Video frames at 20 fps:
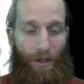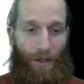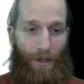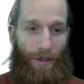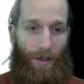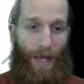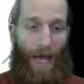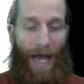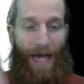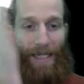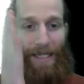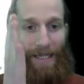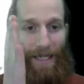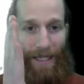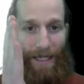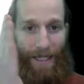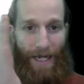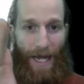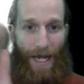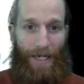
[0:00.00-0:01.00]
the last
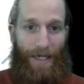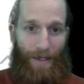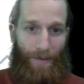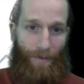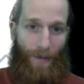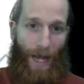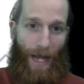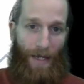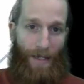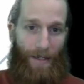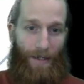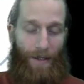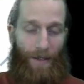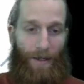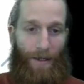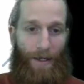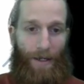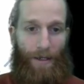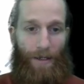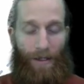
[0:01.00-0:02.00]
index back to
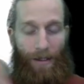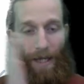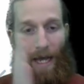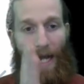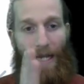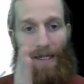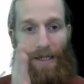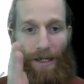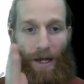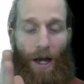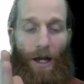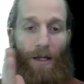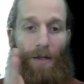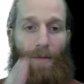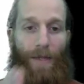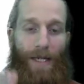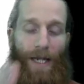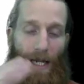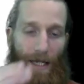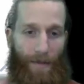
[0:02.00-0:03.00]
the last
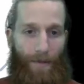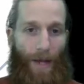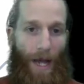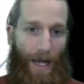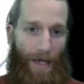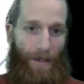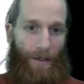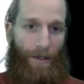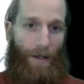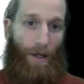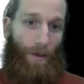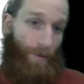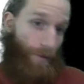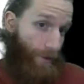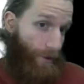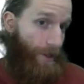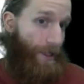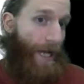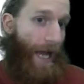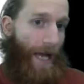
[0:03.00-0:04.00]
column index back to the columns,
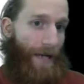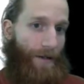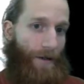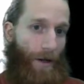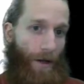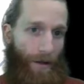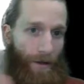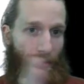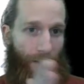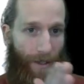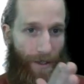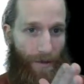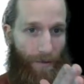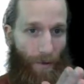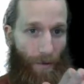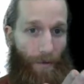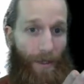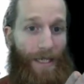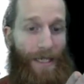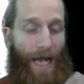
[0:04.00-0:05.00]
which is cat, dog. That's the
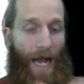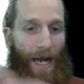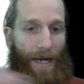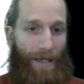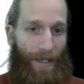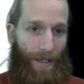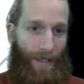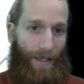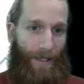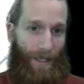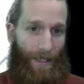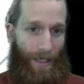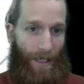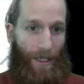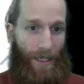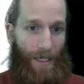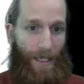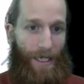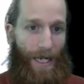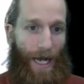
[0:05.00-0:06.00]
one we stacked in and then
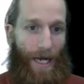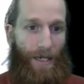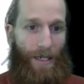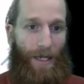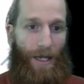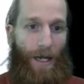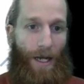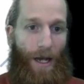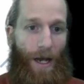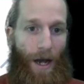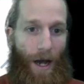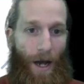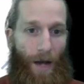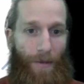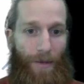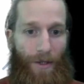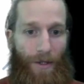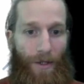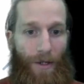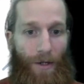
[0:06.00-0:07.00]
unstacked.
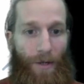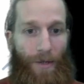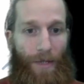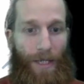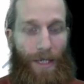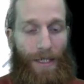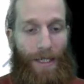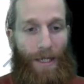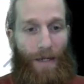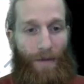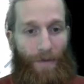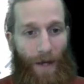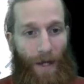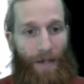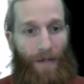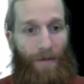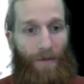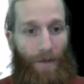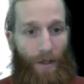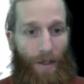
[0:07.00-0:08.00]
So here what this did
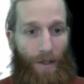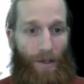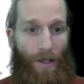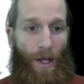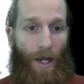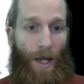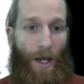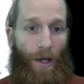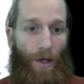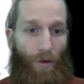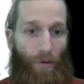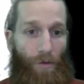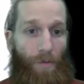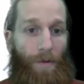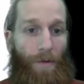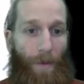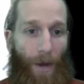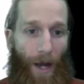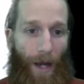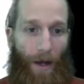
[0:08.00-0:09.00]
effectively is
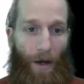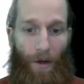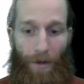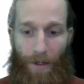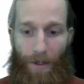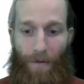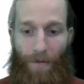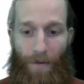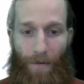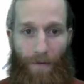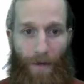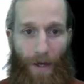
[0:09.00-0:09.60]
grouped by all the different